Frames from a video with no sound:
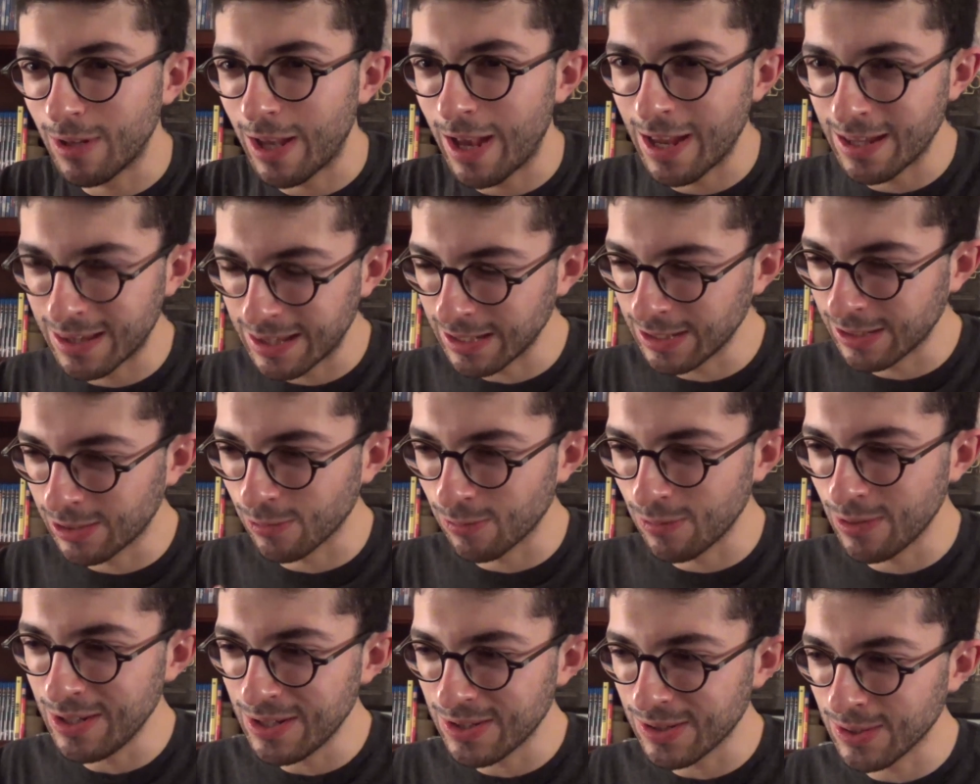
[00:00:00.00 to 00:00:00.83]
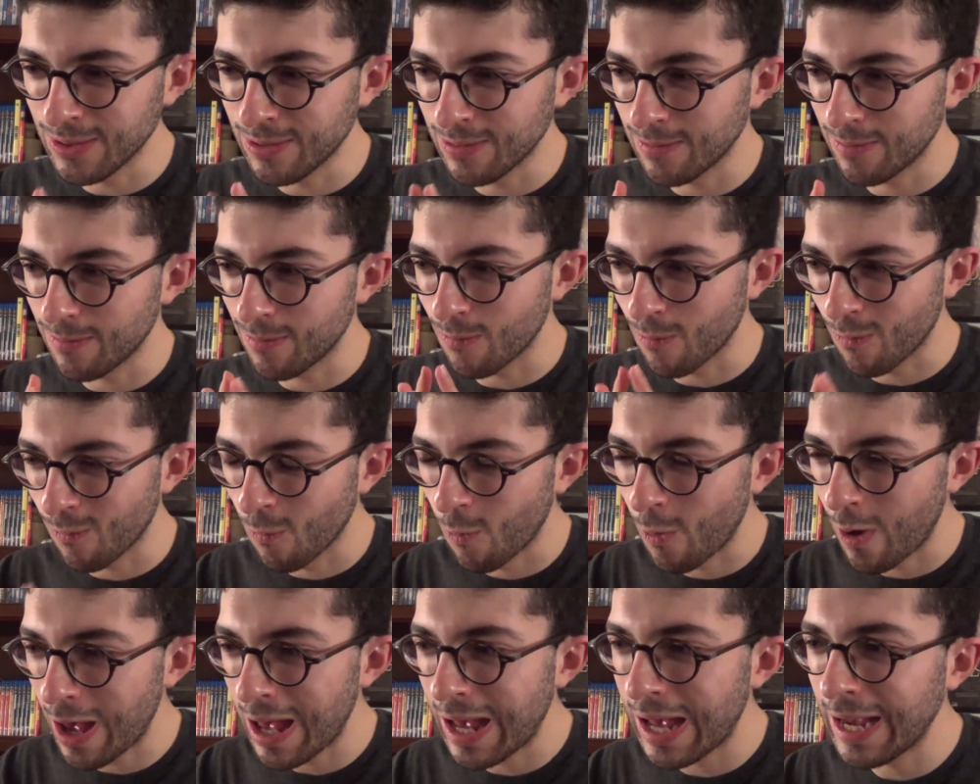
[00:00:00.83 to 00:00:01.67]
I think the reason
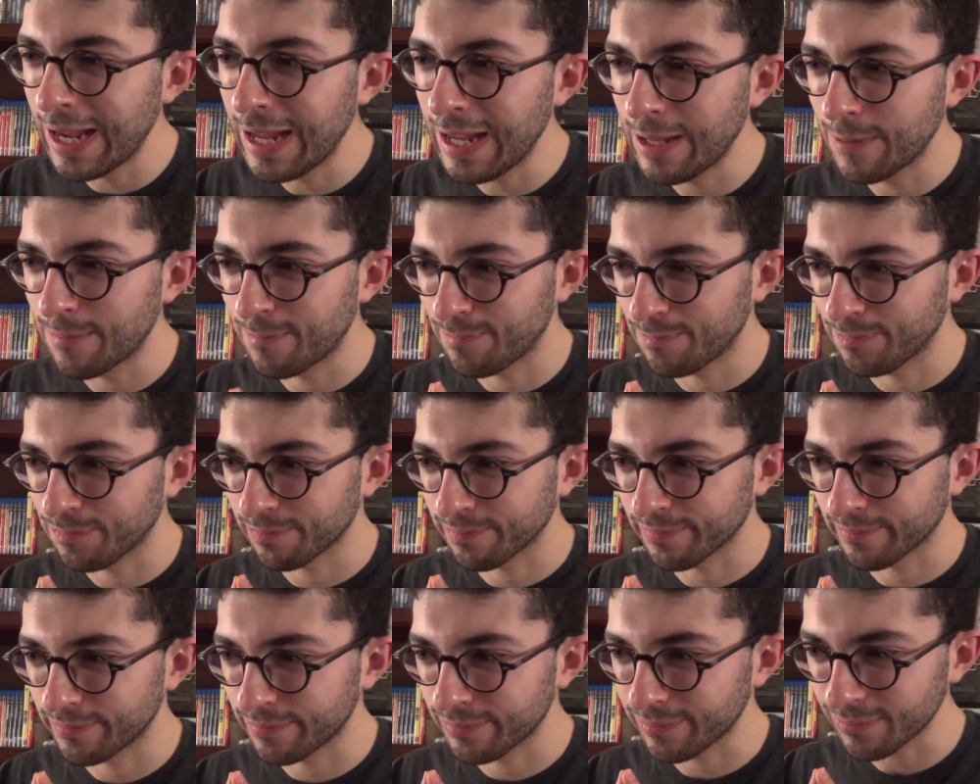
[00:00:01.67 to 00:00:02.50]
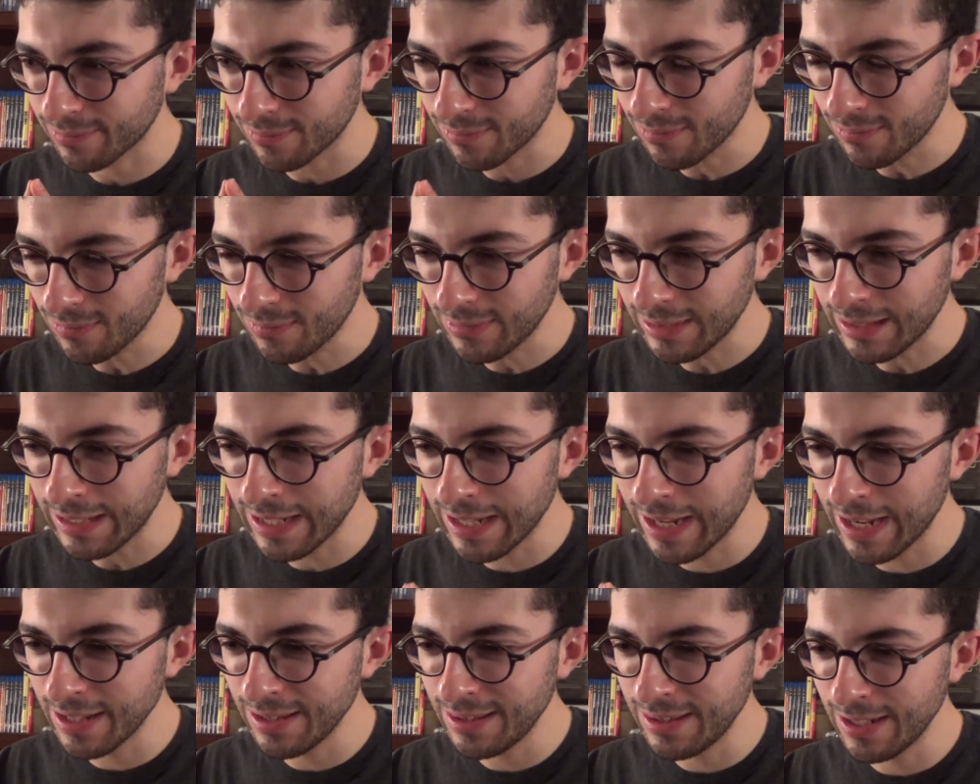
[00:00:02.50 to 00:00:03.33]
why
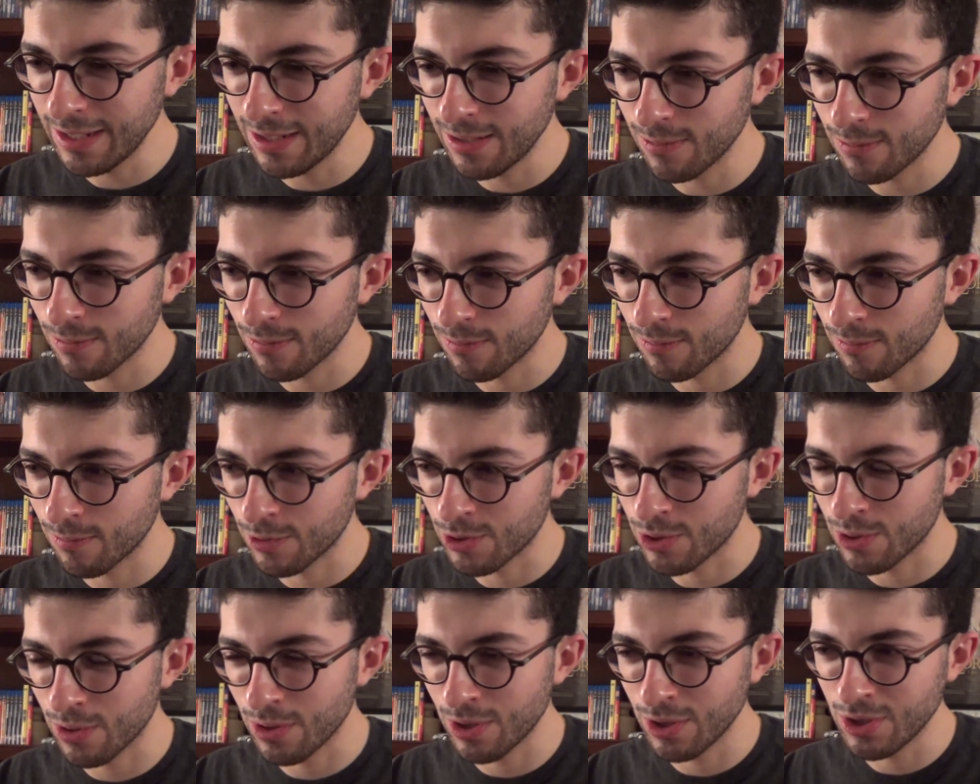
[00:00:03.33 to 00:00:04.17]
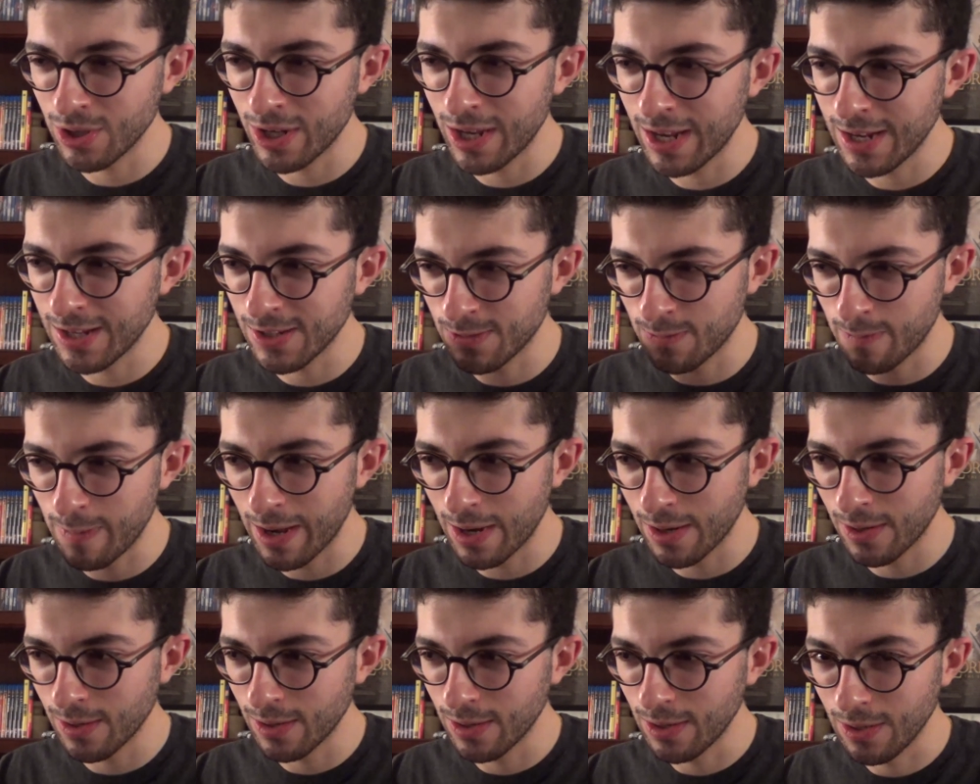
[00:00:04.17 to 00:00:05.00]
I think Return of the Jedi is
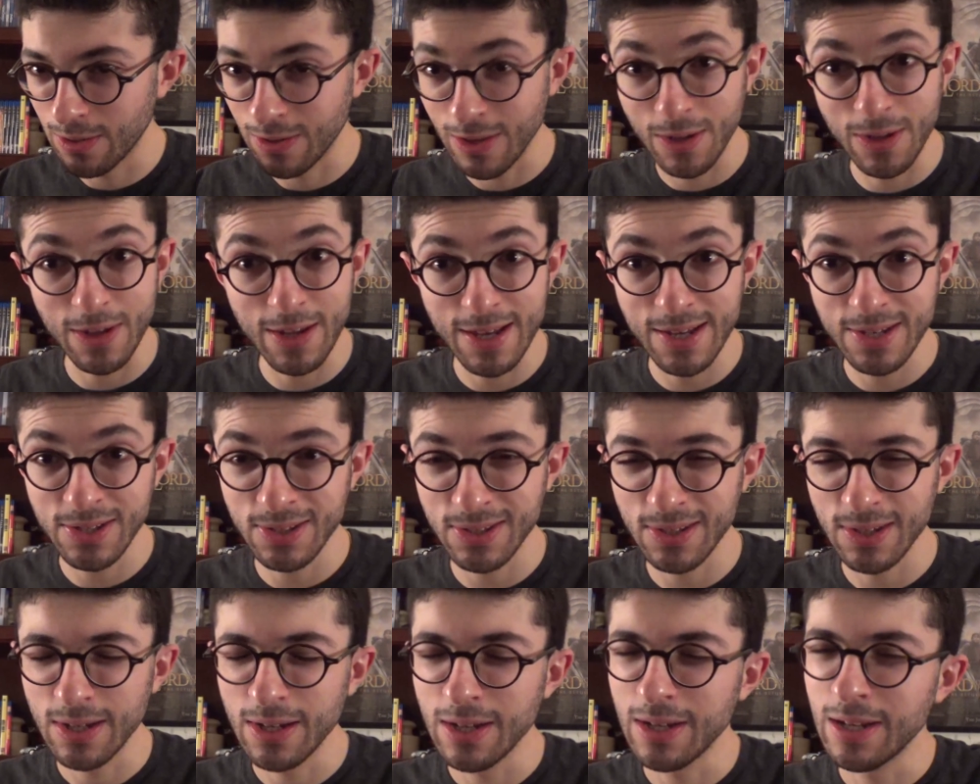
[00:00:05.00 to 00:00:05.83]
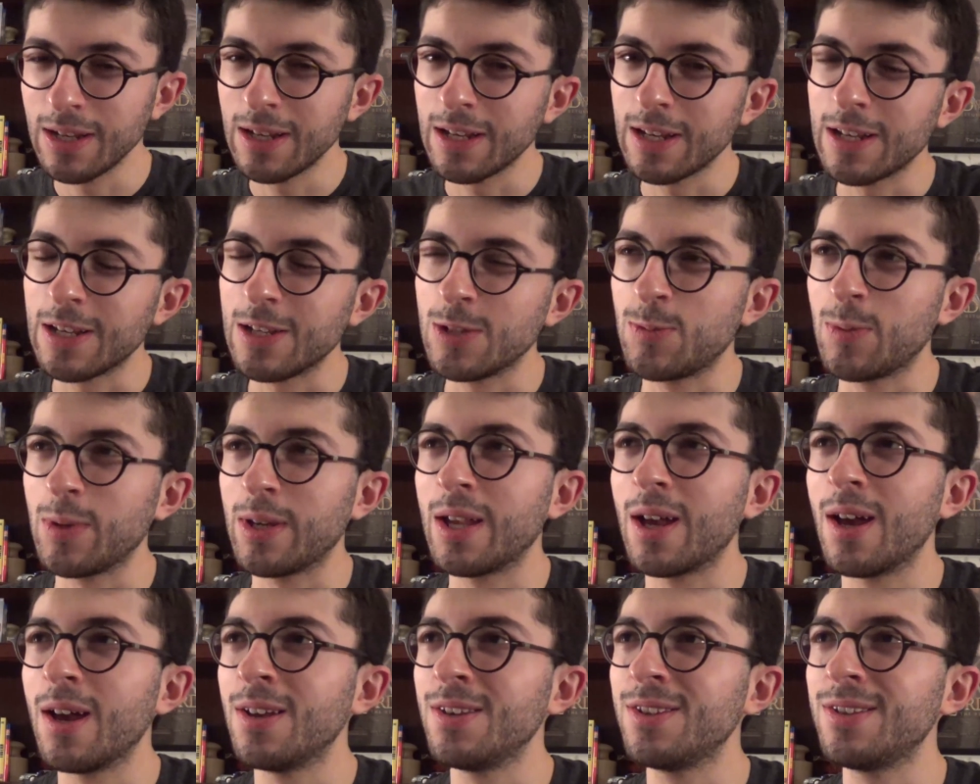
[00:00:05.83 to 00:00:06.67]
better than this is
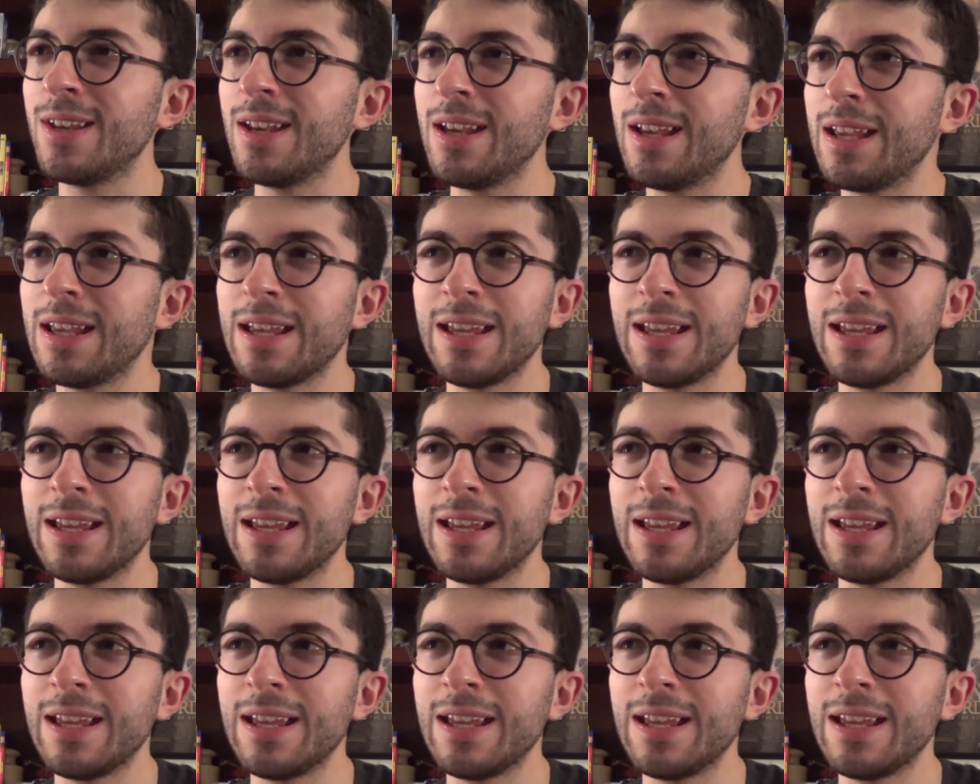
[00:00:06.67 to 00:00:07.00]
because